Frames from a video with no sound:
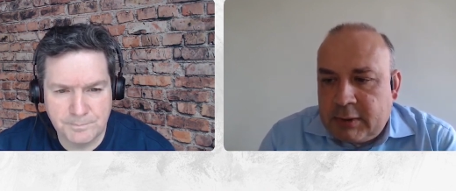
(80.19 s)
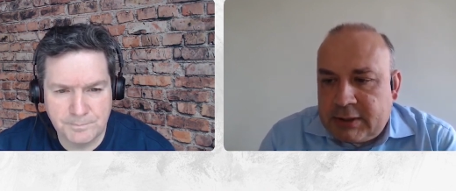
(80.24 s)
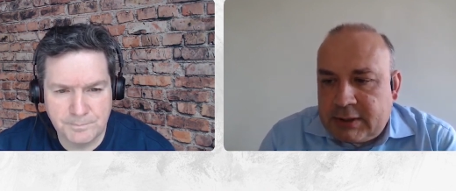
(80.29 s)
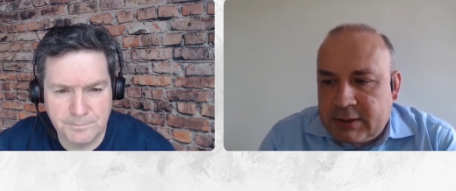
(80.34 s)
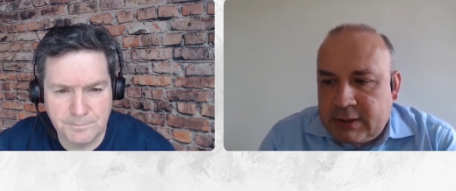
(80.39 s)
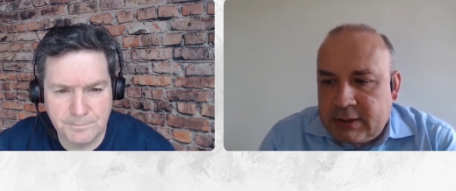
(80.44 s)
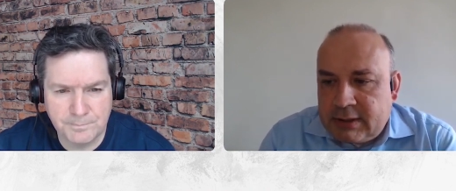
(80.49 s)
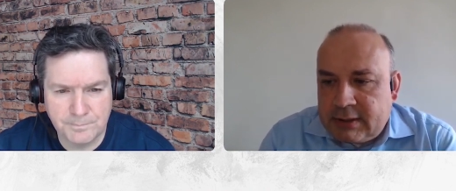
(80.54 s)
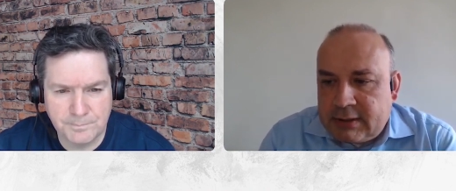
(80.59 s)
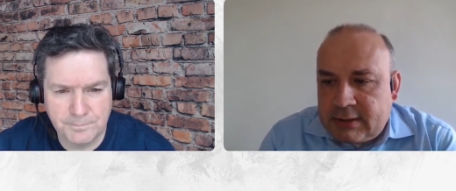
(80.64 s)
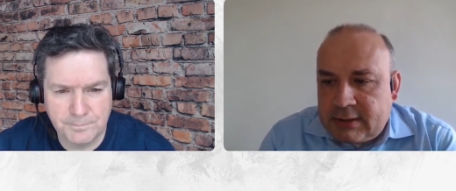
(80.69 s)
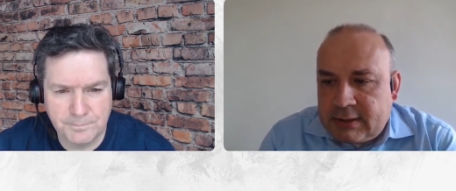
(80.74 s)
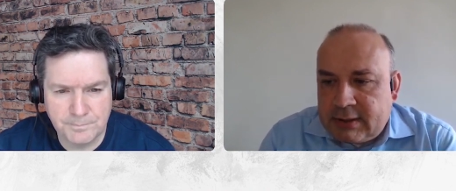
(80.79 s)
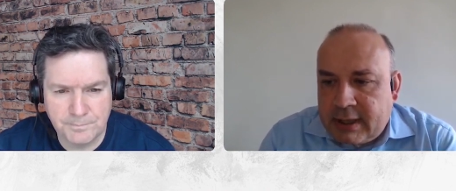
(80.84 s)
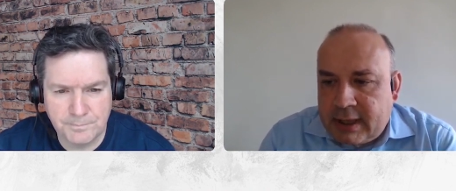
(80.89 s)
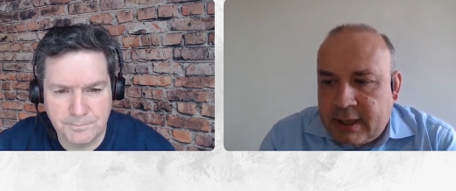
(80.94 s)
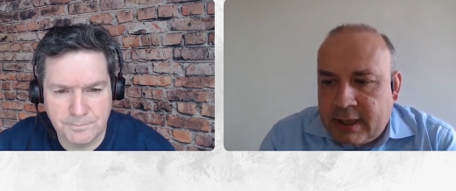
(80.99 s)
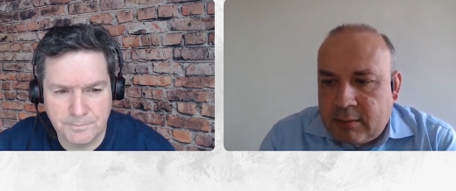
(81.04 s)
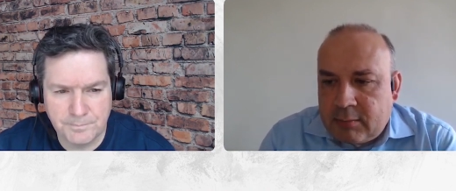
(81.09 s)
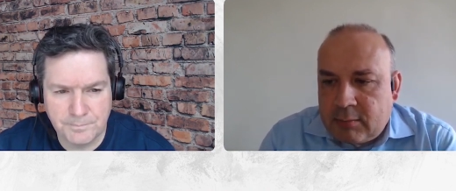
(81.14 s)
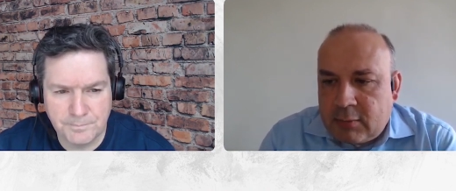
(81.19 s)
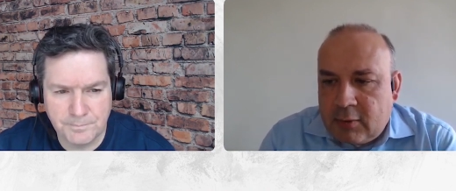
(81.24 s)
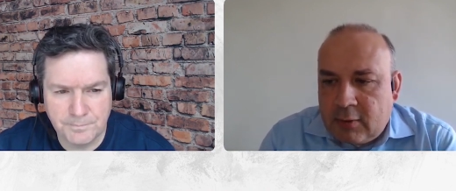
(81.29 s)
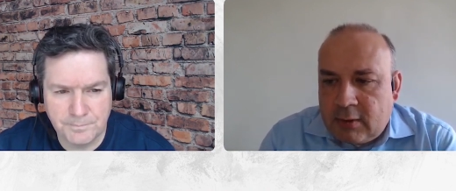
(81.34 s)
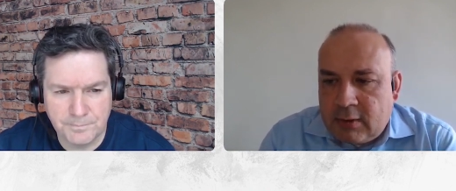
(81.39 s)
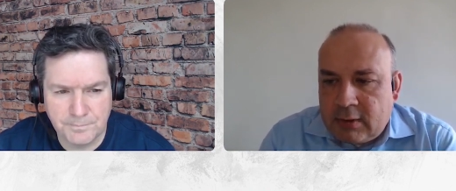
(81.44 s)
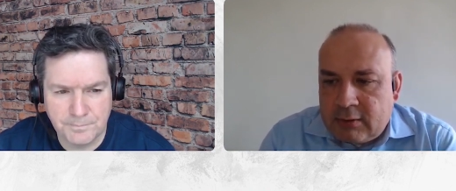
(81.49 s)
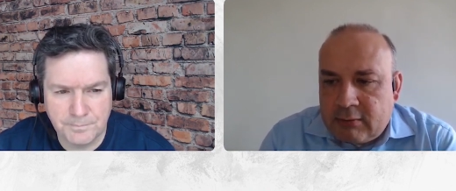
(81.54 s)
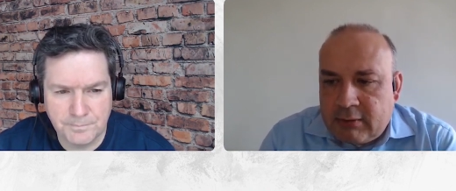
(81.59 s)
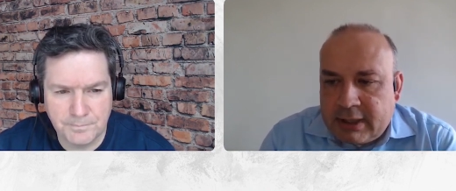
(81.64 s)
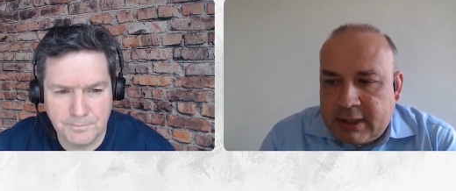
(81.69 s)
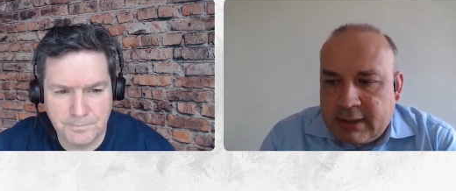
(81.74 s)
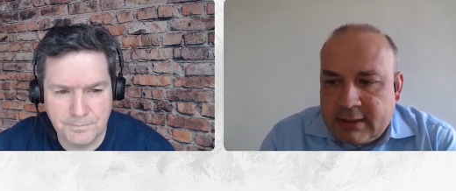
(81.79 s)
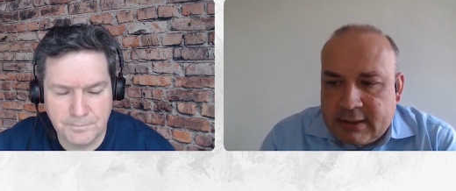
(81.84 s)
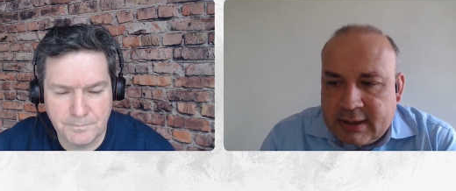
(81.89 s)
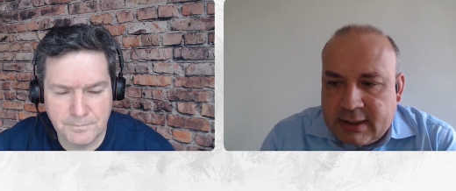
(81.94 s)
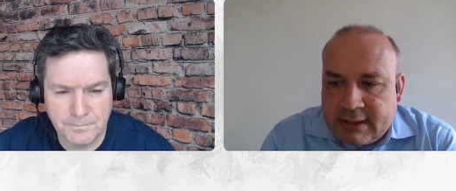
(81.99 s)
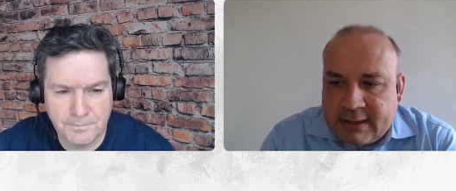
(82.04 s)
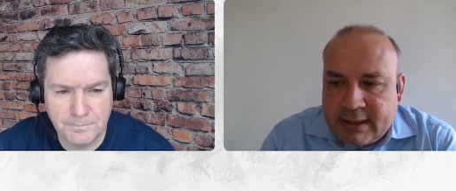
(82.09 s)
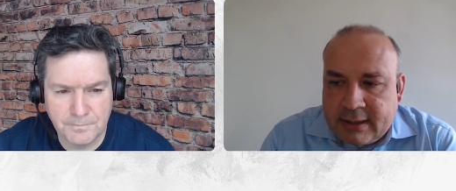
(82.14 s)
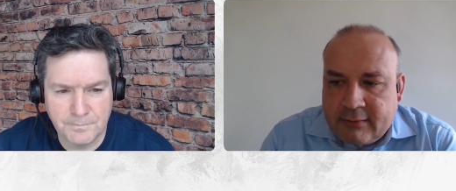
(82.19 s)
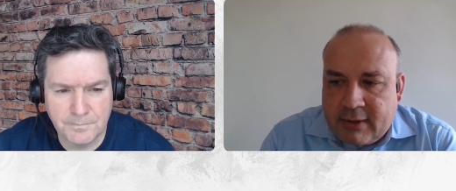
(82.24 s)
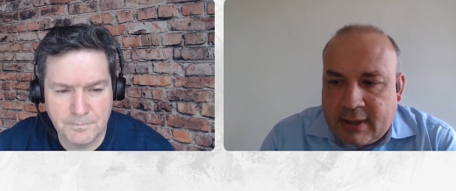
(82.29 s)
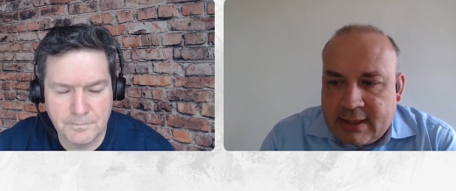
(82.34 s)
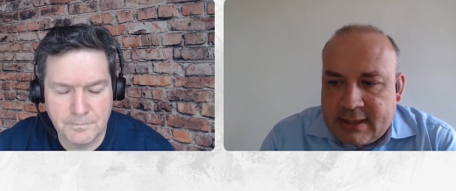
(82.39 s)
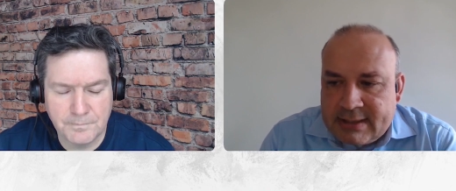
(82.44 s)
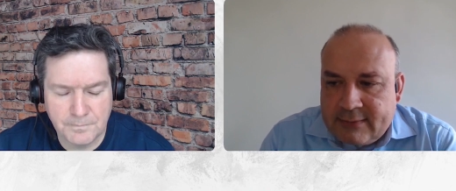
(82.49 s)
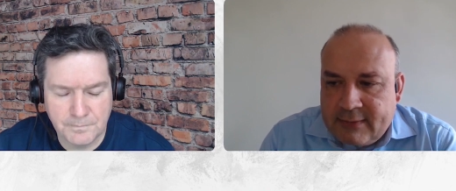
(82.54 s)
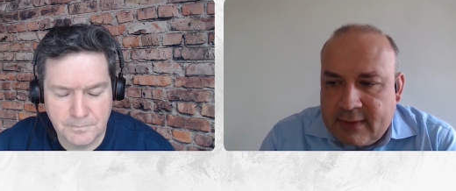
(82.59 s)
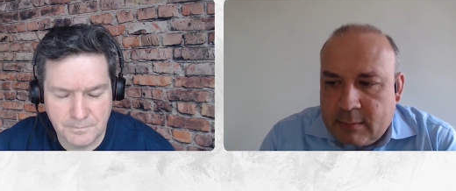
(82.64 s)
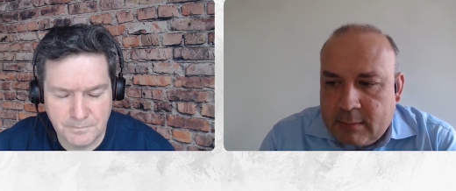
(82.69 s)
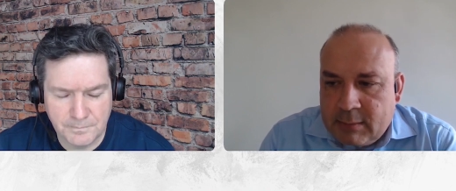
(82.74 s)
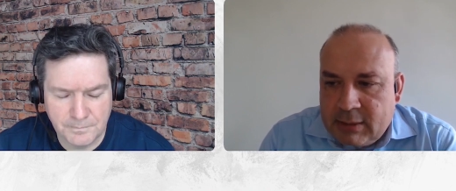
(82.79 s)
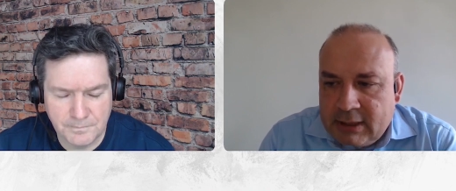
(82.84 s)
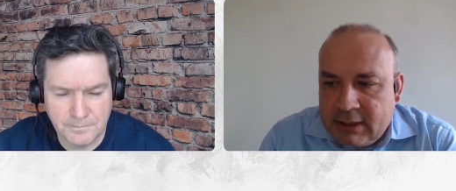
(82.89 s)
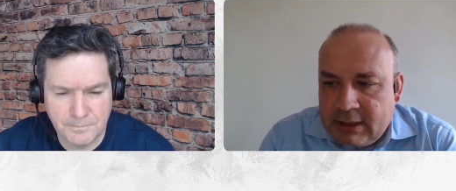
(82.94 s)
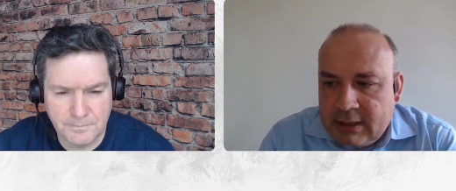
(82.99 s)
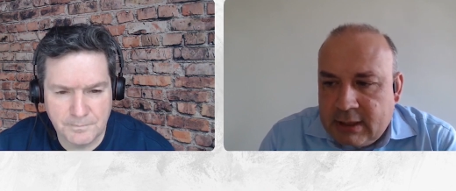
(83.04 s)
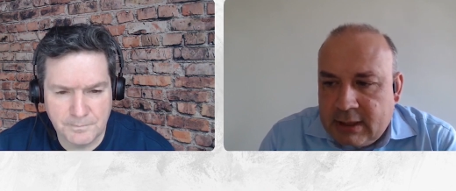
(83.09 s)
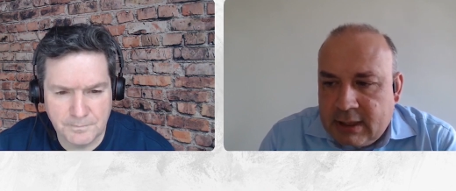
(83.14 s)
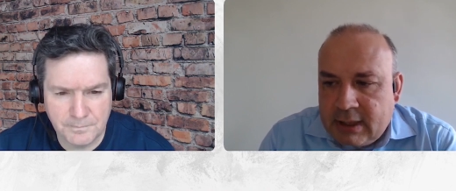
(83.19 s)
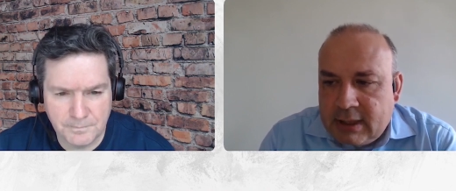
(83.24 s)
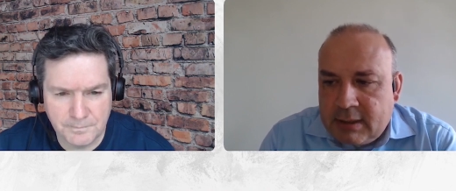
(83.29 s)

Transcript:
Speaker 1: which is um, called Renesas Advanced Family,